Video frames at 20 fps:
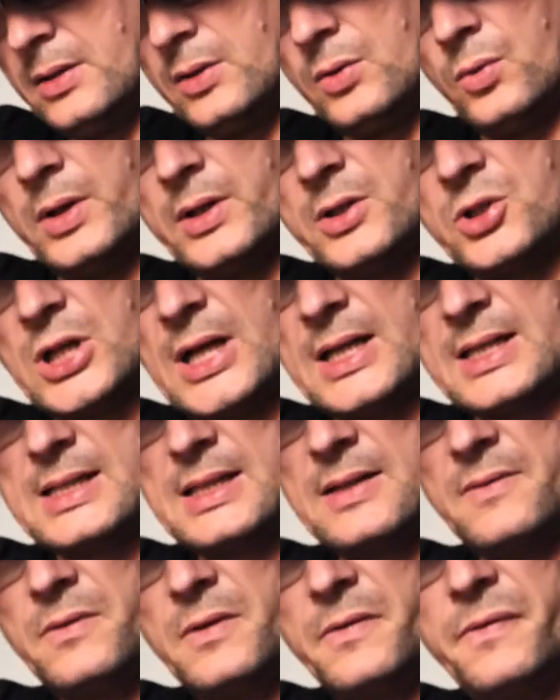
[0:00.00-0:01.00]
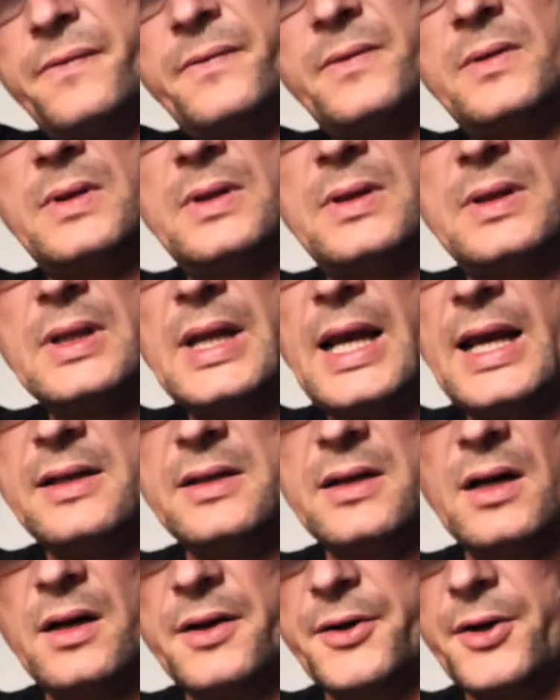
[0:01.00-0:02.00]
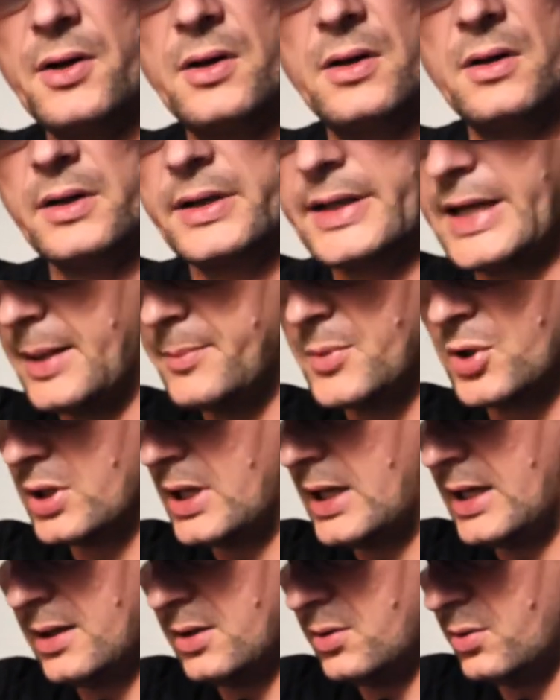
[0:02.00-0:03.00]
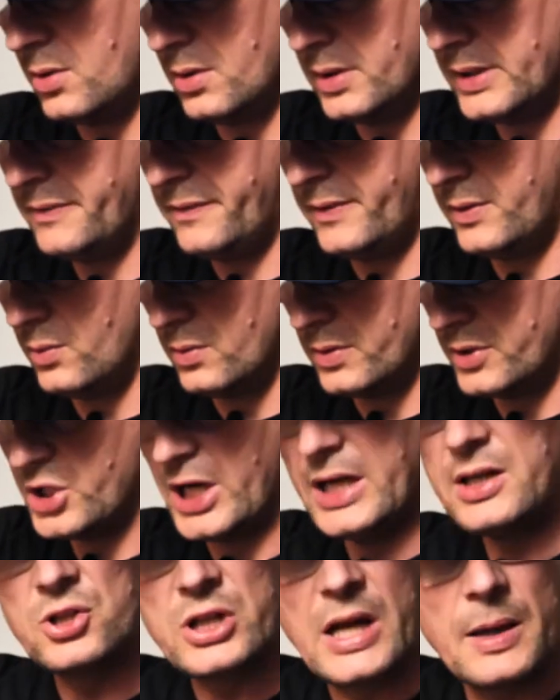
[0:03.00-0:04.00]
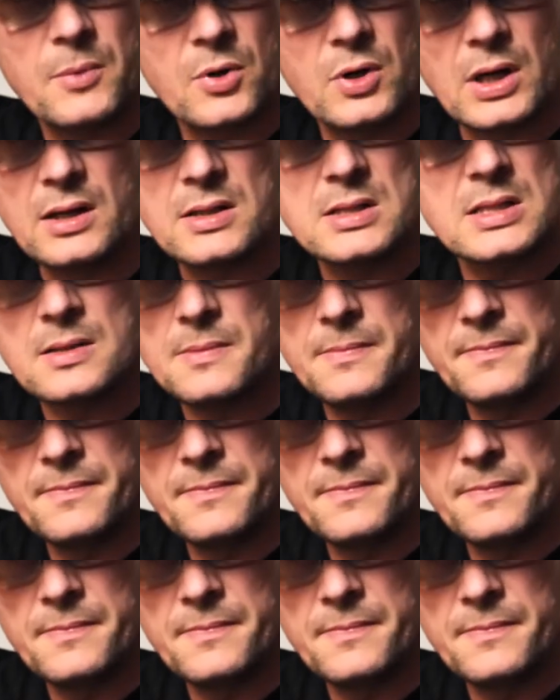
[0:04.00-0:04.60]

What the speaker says: adjust it with any other camera, or if you change cameras,